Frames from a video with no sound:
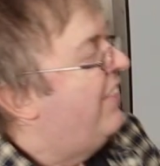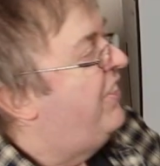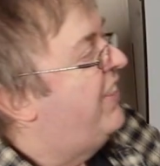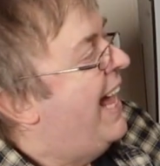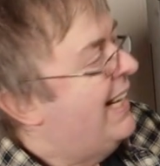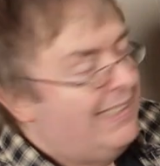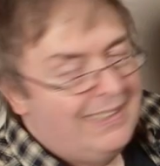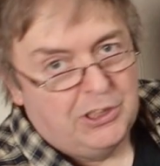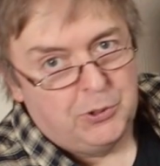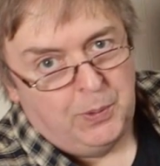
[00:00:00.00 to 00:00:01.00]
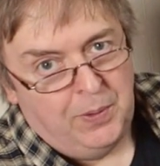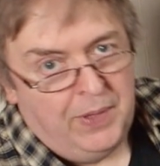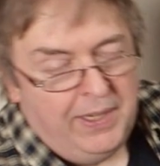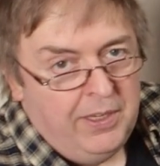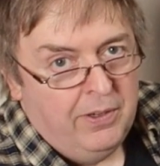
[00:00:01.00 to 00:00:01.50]
That is the sort of
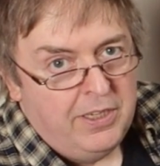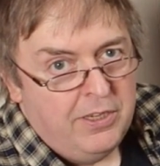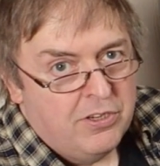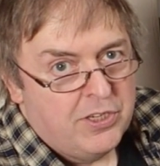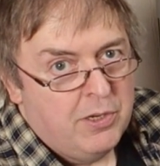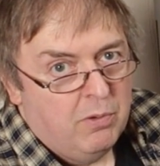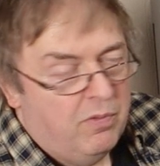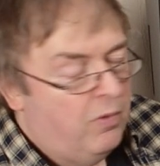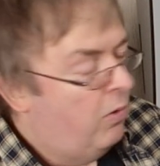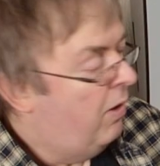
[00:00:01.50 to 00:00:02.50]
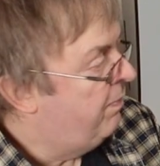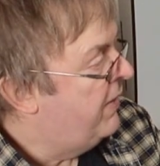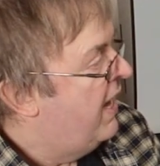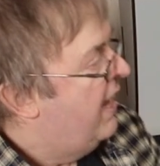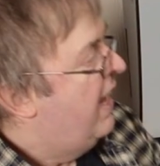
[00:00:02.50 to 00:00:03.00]
thing you can use tilt for.
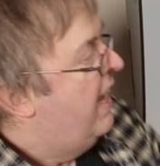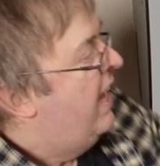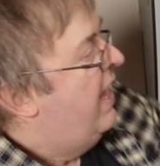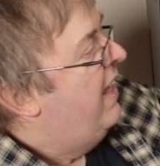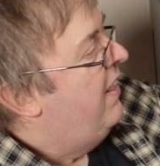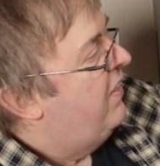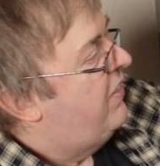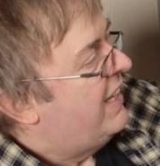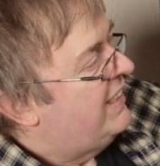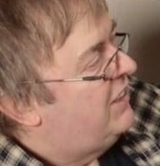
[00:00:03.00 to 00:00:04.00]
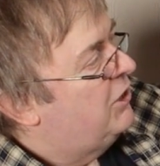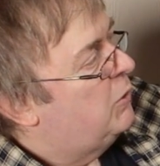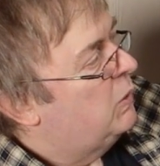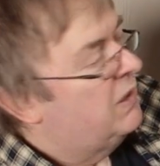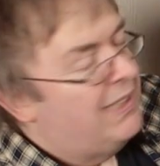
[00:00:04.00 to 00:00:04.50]
That is the
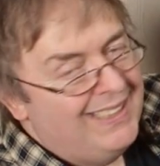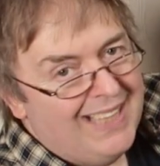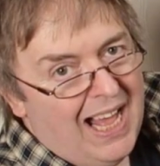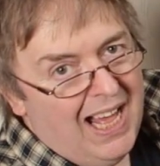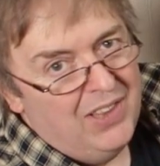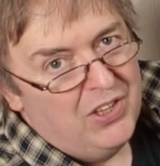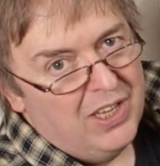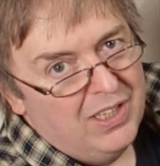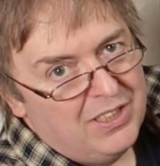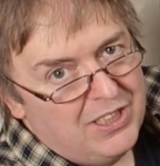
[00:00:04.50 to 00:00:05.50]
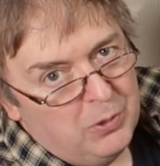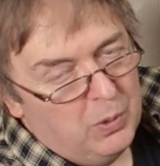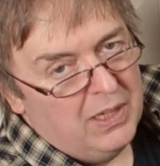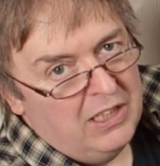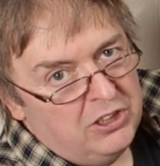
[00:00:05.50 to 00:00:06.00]
sort of thing that other
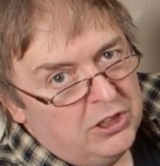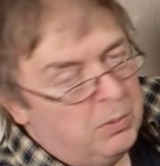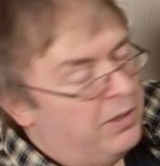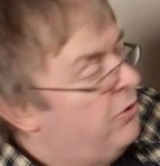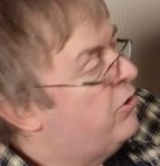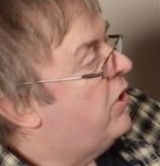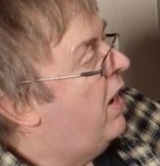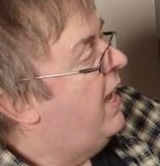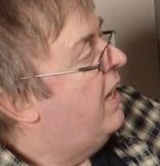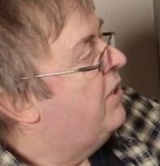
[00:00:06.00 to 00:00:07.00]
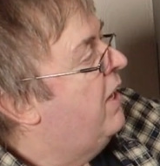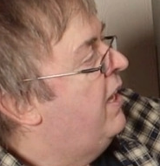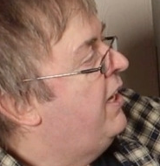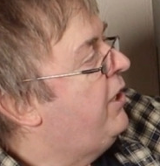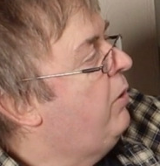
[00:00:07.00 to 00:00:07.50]
tilt lenses, when you try it,
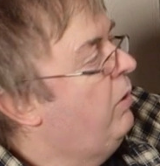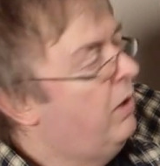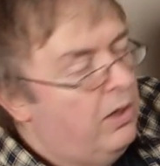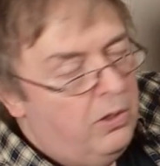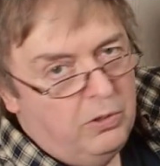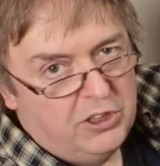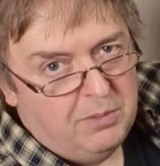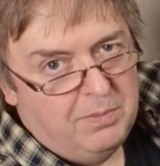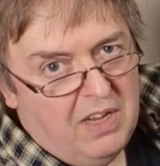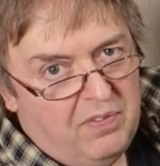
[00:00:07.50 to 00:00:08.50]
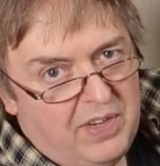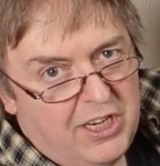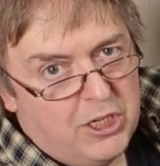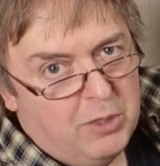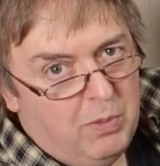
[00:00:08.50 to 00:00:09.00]
you lose some
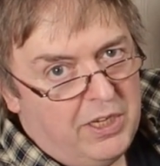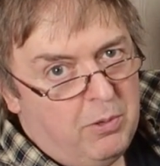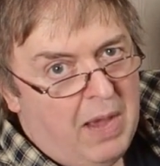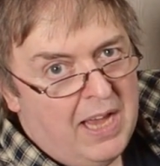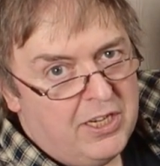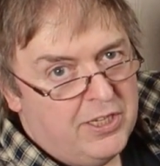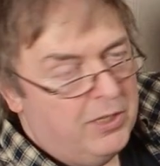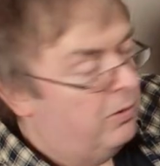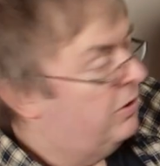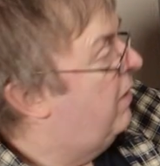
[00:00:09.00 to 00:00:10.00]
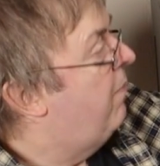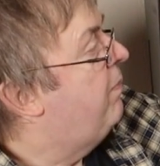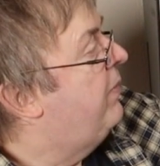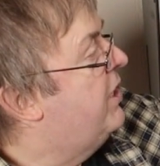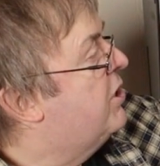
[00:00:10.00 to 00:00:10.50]
definition when you add tilt.
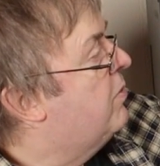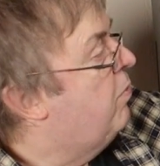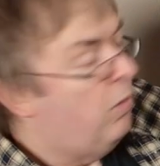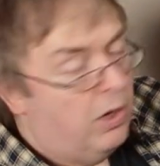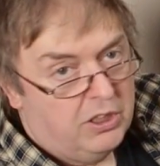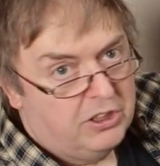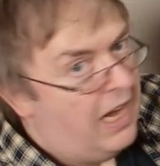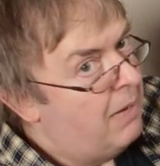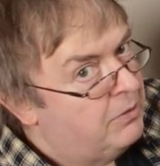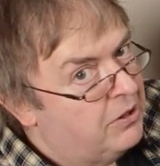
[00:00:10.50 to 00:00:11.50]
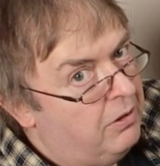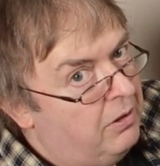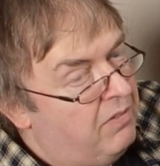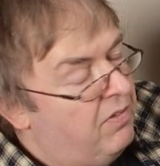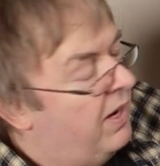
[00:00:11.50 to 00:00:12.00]
This works
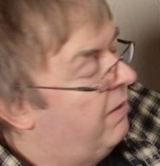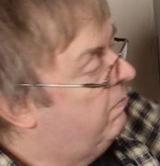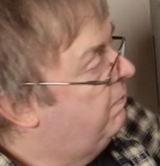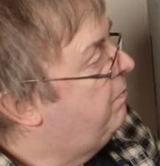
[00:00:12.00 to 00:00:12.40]
absolutely fine.